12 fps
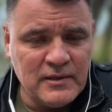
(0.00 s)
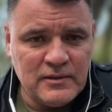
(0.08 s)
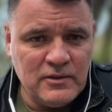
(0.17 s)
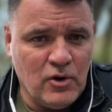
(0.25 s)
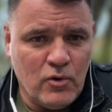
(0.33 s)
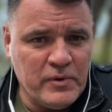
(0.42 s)

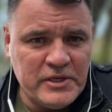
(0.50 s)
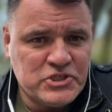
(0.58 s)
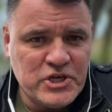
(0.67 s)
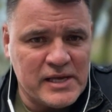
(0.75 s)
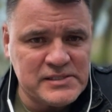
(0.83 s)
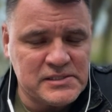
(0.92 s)
No, we
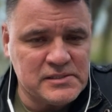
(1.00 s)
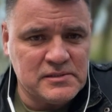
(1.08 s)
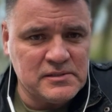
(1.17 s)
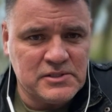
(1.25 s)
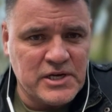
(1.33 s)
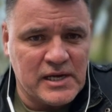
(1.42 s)

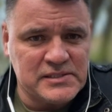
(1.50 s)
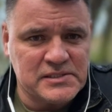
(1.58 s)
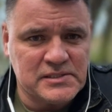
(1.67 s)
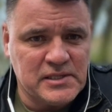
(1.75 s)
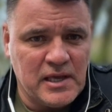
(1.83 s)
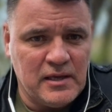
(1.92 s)
just
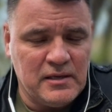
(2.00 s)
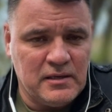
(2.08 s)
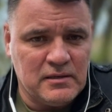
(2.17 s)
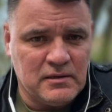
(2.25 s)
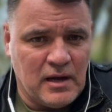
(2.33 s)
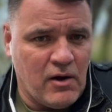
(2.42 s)
stay
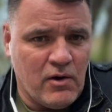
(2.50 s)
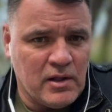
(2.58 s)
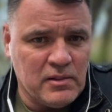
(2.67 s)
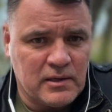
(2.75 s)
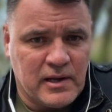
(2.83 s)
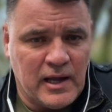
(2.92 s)
in
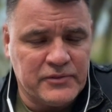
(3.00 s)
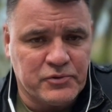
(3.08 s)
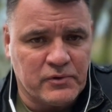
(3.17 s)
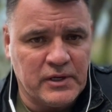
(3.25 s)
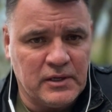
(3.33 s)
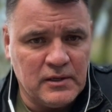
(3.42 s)
our
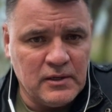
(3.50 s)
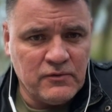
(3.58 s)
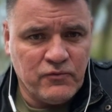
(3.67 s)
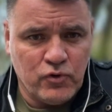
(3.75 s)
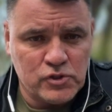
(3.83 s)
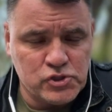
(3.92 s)
country
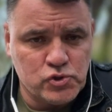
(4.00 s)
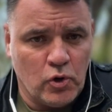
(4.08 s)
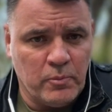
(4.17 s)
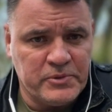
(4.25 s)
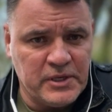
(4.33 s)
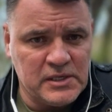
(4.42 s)
for
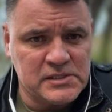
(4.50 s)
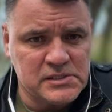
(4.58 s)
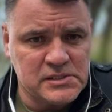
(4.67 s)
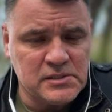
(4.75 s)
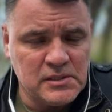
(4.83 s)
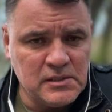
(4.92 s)
stop
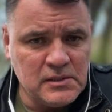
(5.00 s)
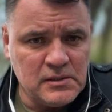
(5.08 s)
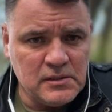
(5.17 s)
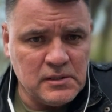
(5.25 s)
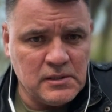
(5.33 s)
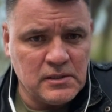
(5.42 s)
these
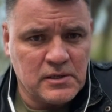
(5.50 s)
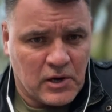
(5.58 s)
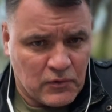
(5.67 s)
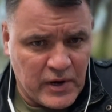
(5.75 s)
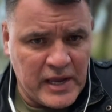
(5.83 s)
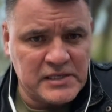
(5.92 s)

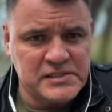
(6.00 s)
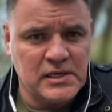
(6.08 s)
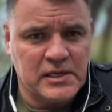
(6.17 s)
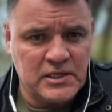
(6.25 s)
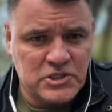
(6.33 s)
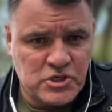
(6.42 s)
crazy
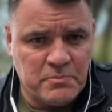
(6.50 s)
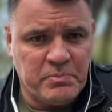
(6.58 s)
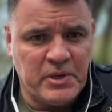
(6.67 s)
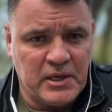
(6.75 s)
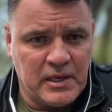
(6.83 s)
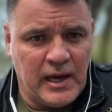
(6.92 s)

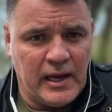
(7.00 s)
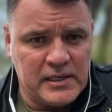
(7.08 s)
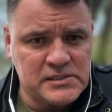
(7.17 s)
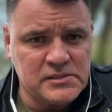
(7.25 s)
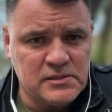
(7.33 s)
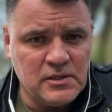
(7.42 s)
KGB
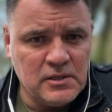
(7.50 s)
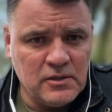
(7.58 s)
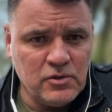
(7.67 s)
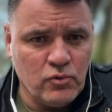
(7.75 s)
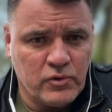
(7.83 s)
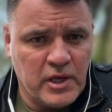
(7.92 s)
guys
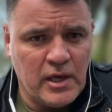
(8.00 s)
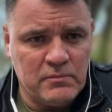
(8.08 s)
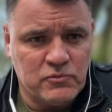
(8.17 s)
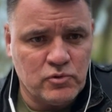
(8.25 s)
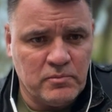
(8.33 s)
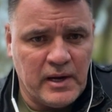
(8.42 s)
who
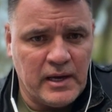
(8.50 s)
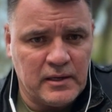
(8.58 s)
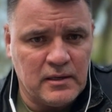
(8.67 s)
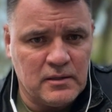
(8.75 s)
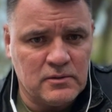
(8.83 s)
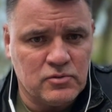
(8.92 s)
came to
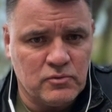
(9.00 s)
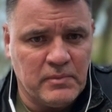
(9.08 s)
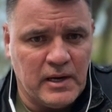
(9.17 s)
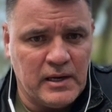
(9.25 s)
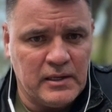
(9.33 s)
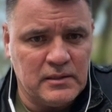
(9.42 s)

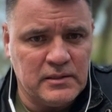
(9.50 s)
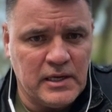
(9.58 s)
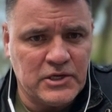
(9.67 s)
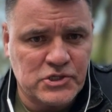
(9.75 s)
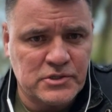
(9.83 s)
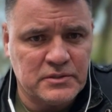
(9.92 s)
my
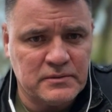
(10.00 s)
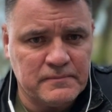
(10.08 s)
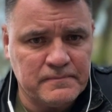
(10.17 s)
nation.